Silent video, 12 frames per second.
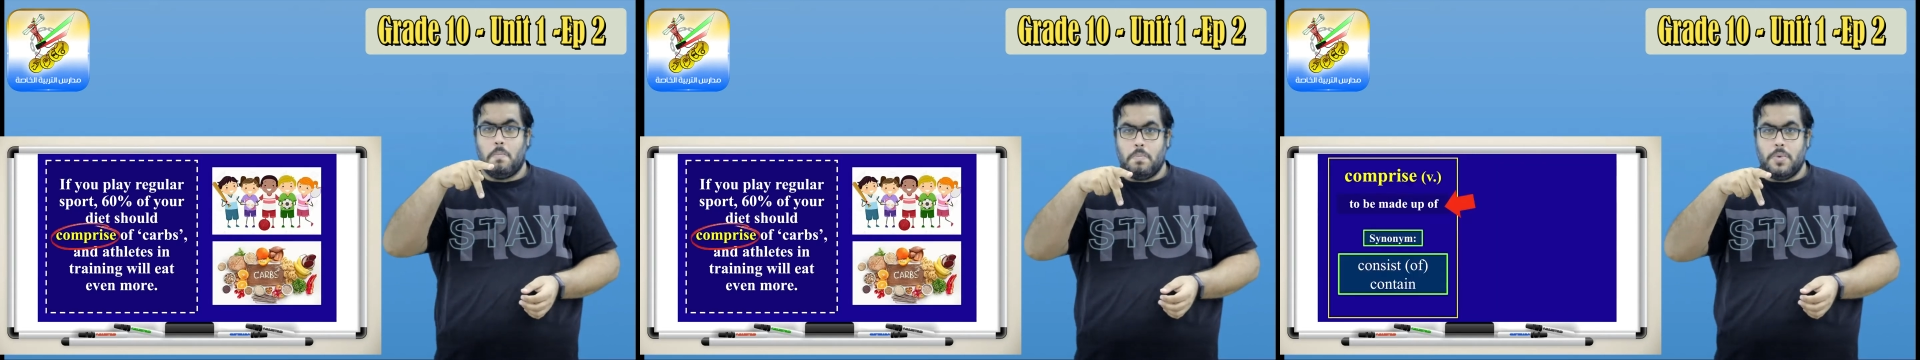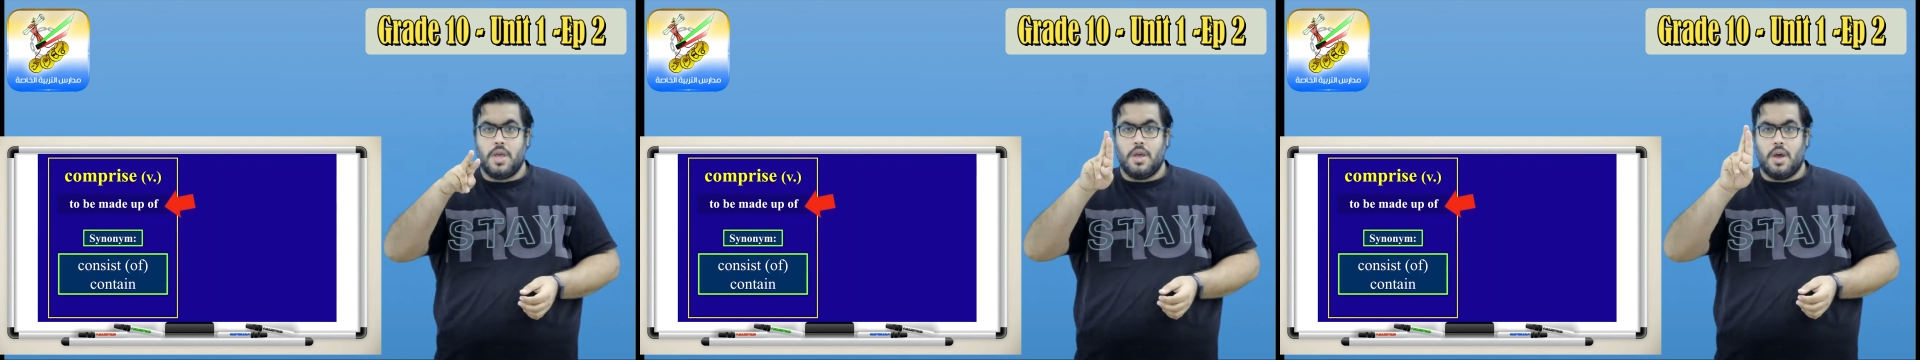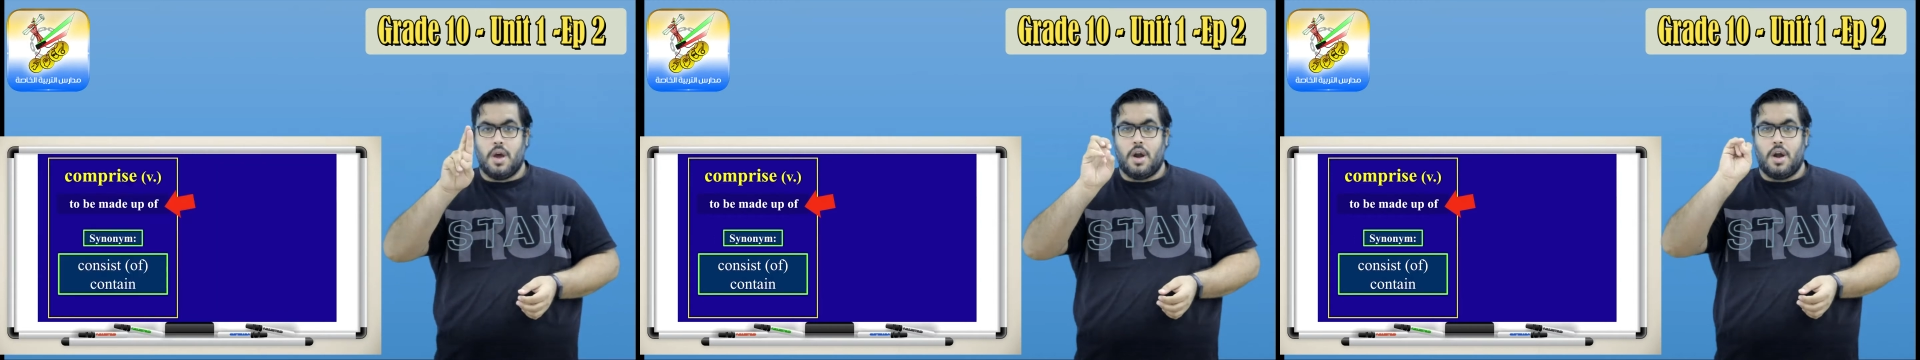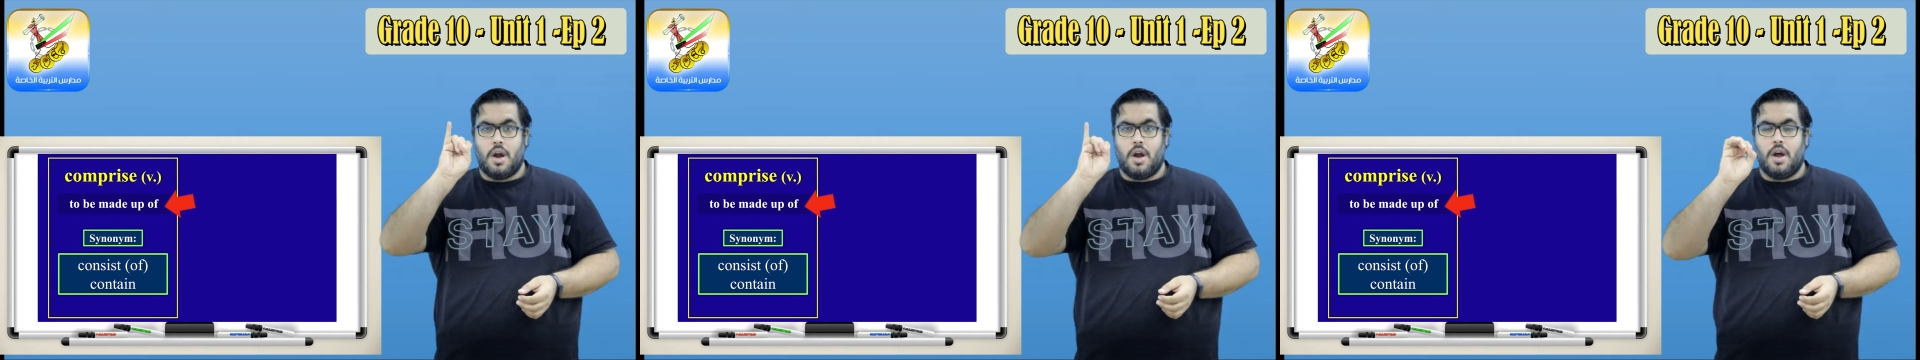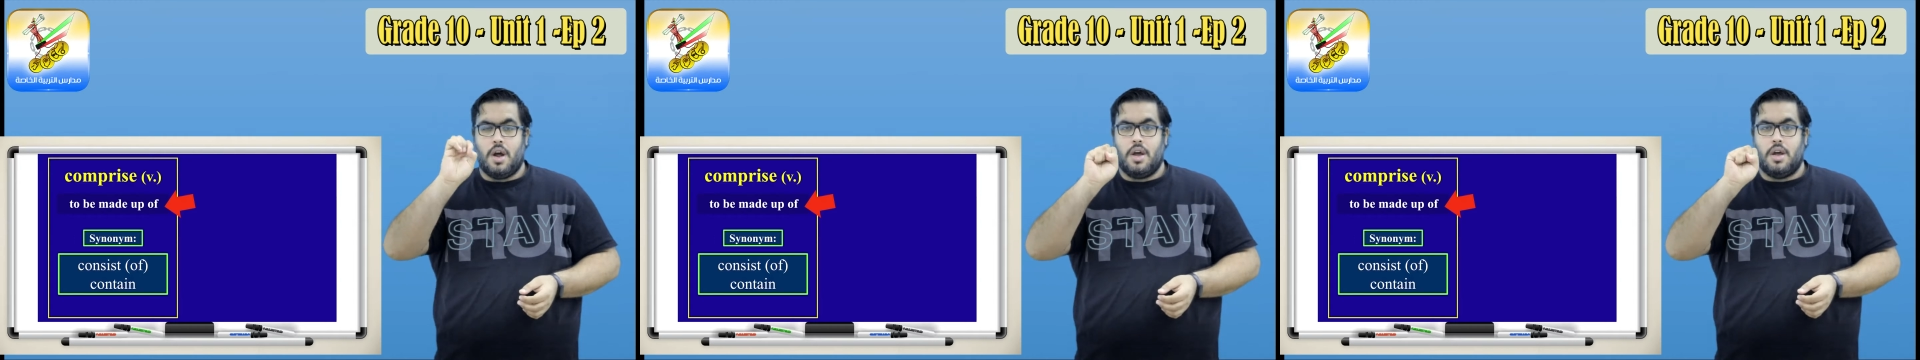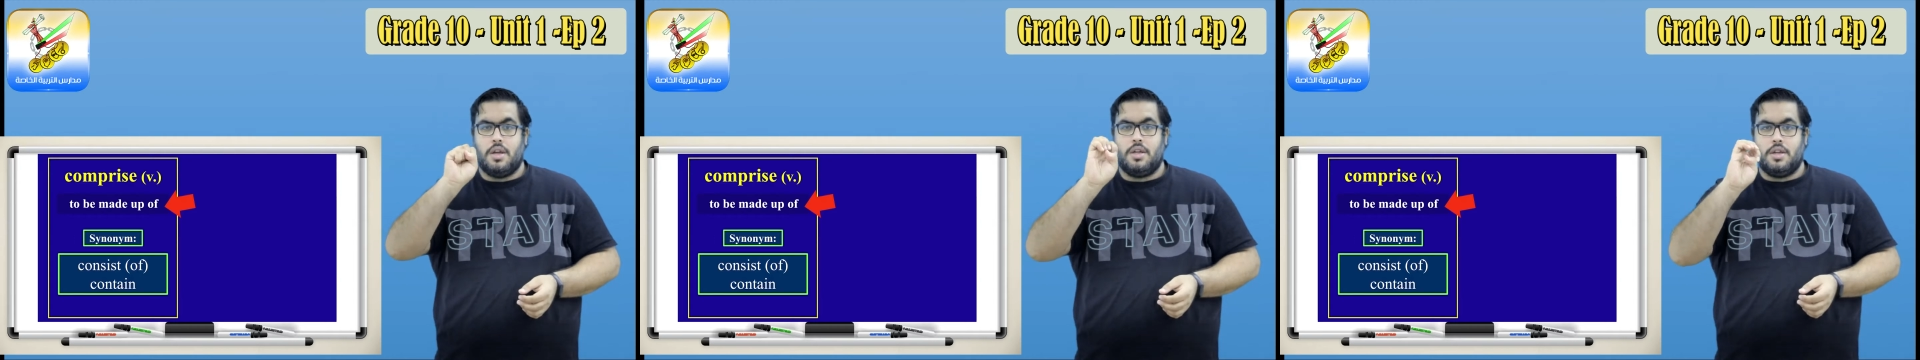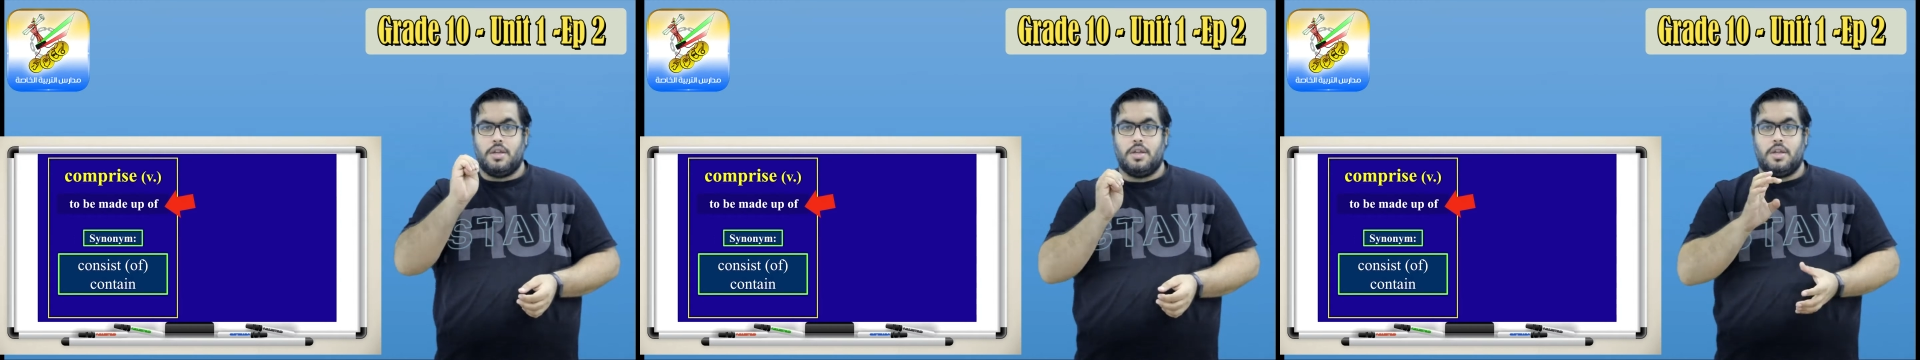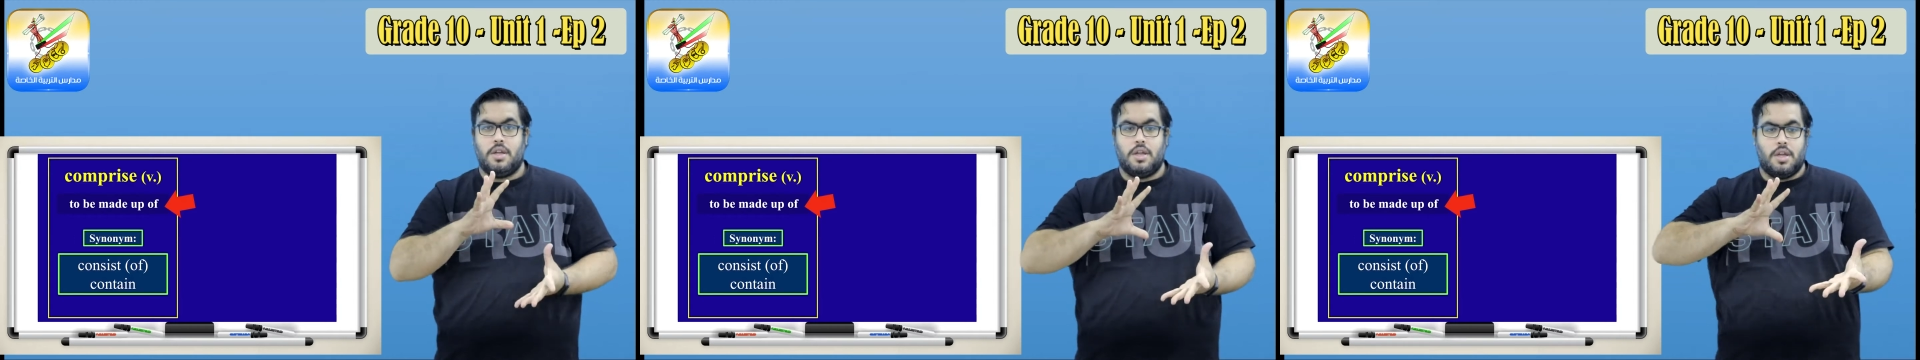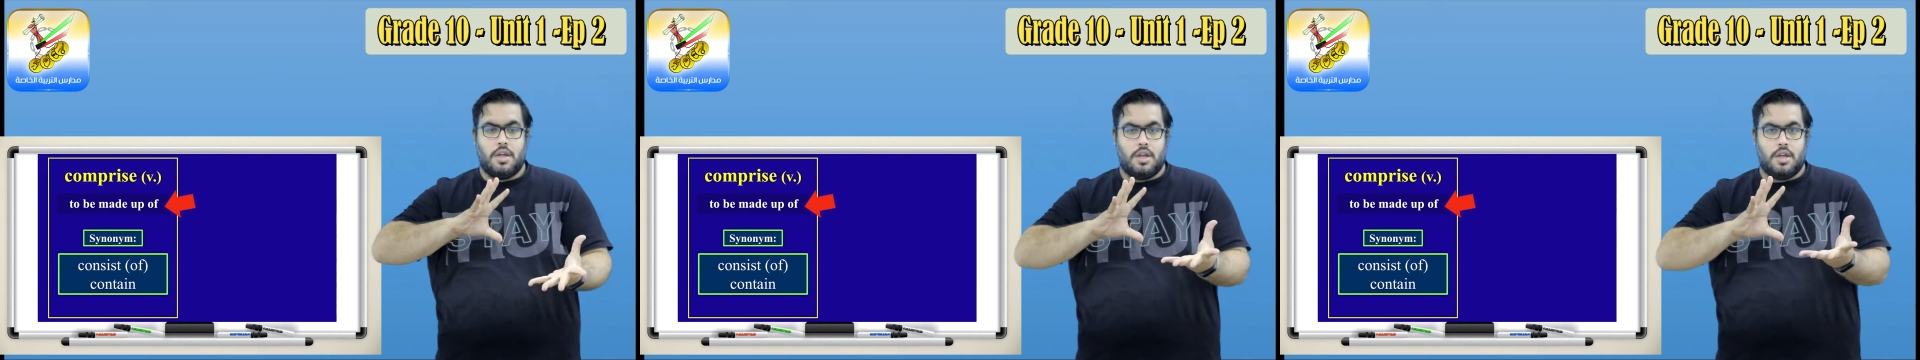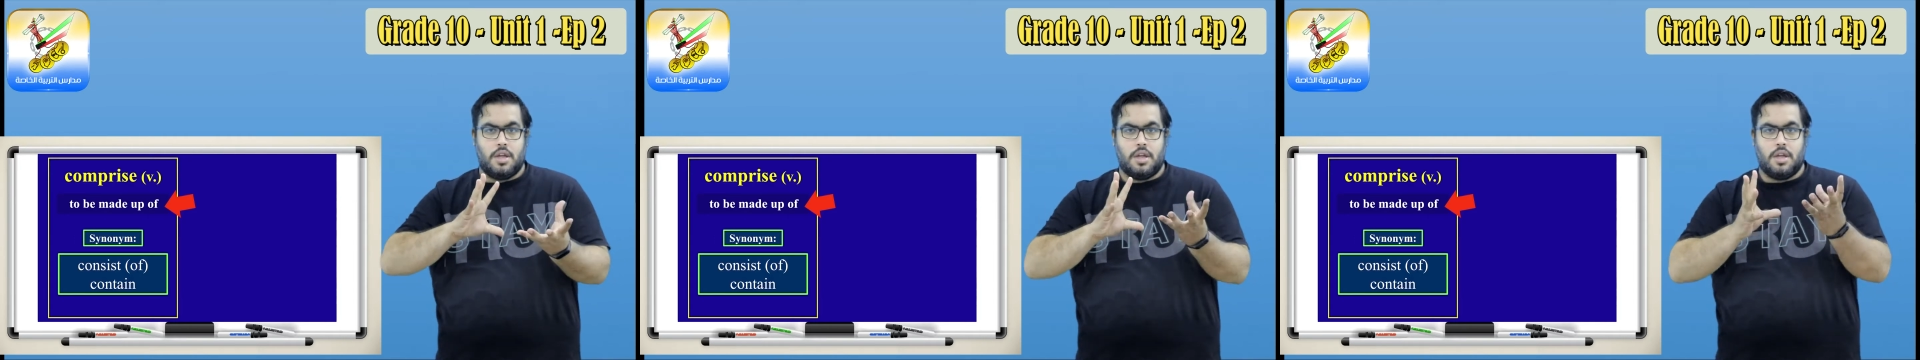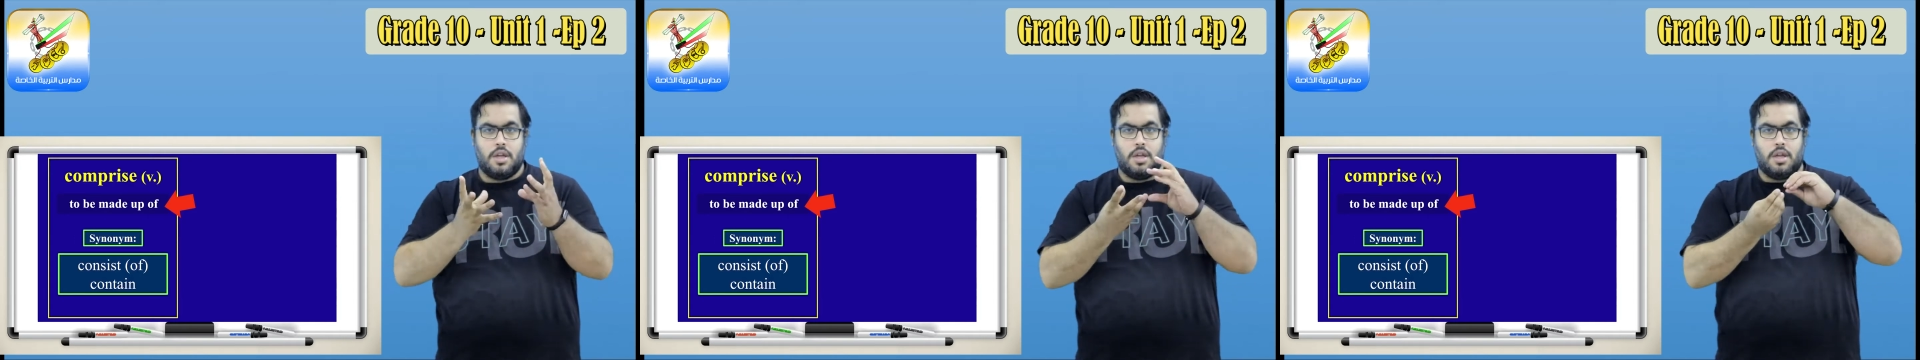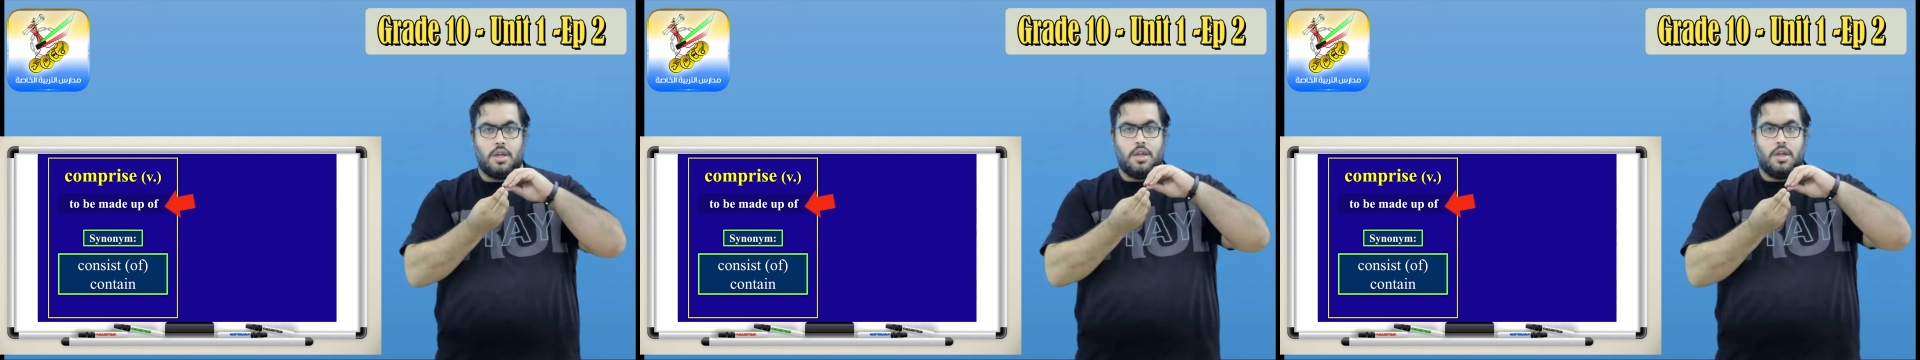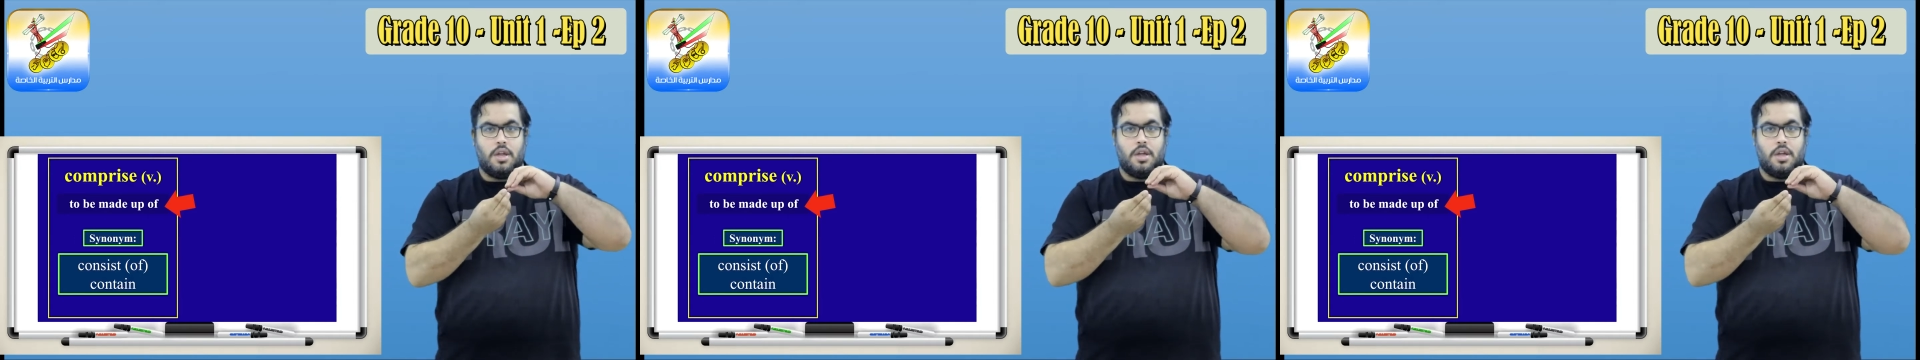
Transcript: It's a verb, and it means to be made up of.